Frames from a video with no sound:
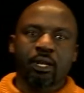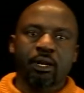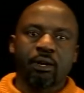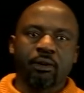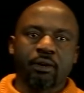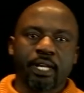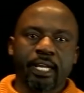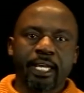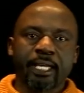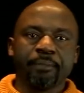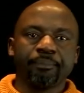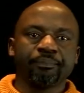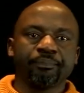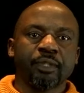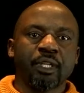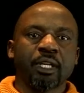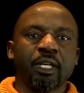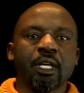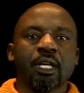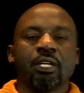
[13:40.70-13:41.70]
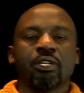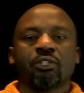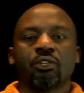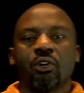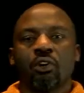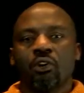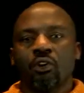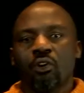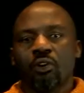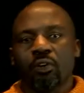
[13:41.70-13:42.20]
Okay?
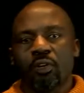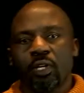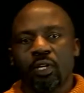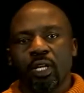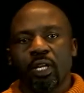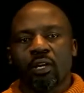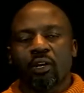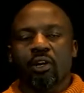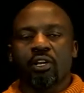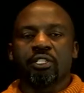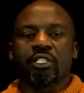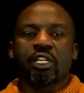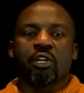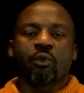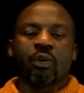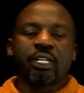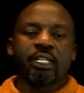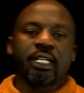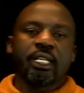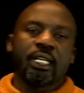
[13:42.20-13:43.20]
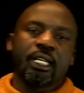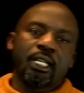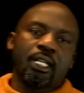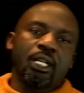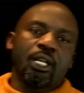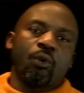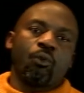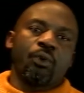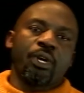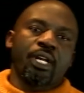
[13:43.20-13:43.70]
So consequently,
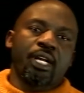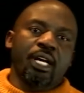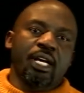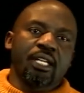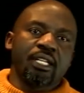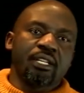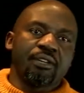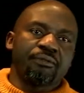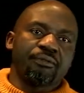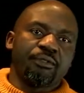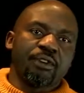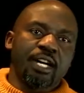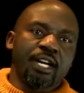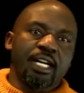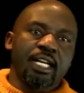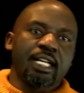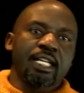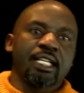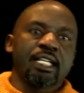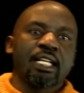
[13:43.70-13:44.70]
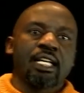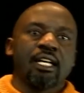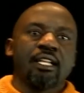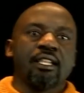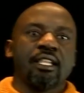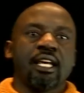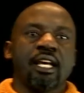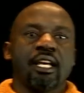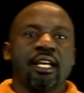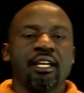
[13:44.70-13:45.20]
we can define
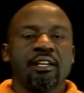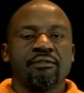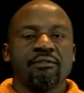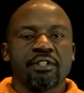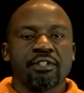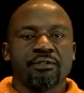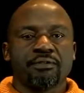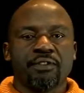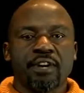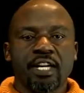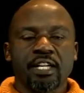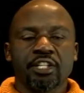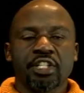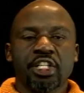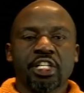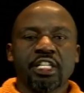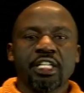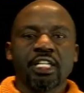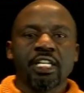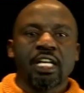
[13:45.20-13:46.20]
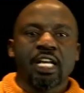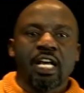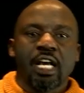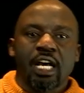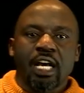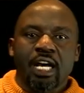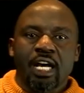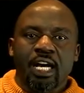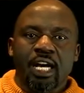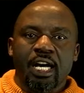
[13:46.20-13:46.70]
the inverse function
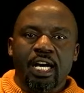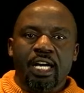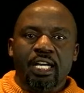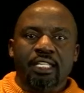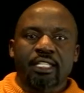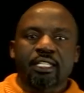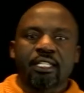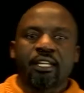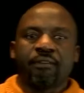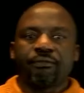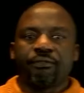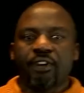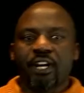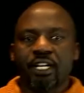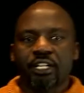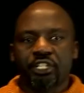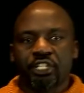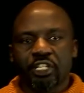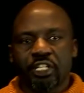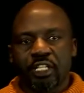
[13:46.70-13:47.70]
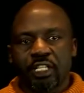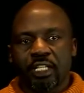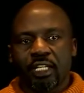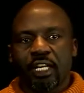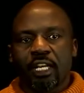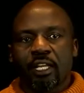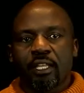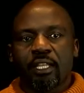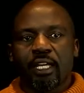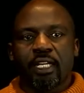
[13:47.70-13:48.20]
as the function
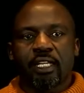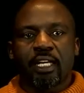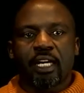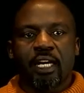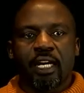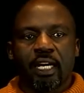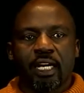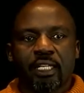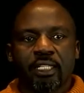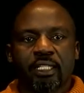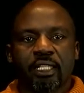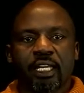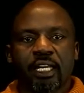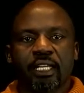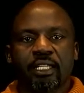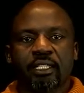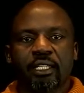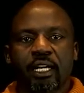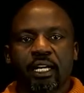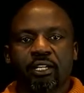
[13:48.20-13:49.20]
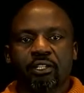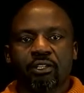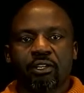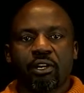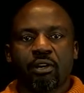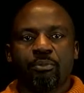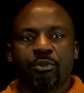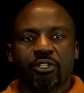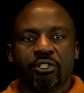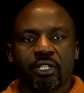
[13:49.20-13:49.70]
that has the exact
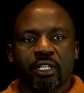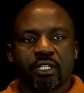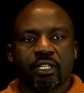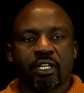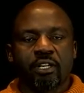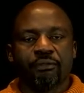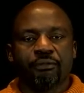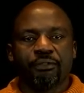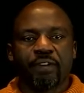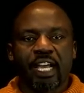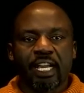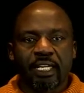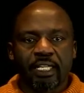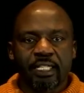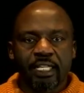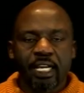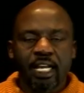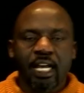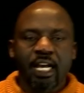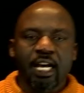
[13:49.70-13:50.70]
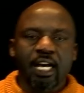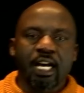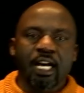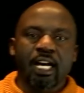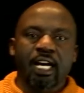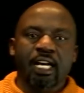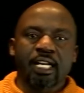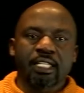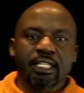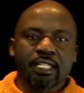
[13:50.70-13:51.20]
opposite effect
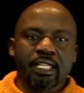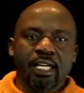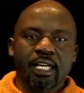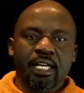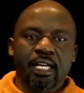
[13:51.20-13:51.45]
as